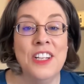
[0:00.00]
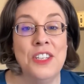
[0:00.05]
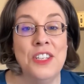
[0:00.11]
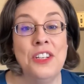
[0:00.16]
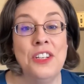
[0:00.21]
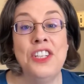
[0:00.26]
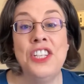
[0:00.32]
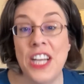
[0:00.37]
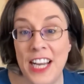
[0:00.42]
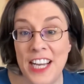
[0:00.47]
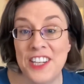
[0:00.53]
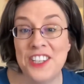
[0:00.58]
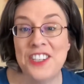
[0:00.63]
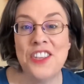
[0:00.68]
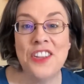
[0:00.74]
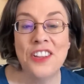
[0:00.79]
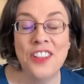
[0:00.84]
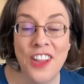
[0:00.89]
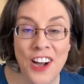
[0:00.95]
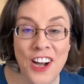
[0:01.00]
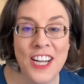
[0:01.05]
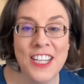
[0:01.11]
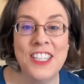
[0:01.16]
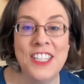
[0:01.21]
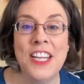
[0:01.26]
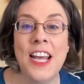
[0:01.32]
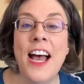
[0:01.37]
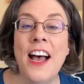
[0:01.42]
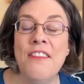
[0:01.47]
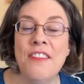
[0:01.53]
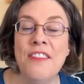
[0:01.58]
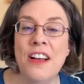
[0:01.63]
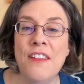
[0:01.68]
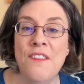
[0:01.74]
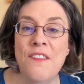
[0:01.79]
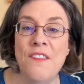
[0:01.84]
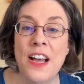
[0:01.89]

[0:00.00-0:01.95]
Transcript: to change the law to have a,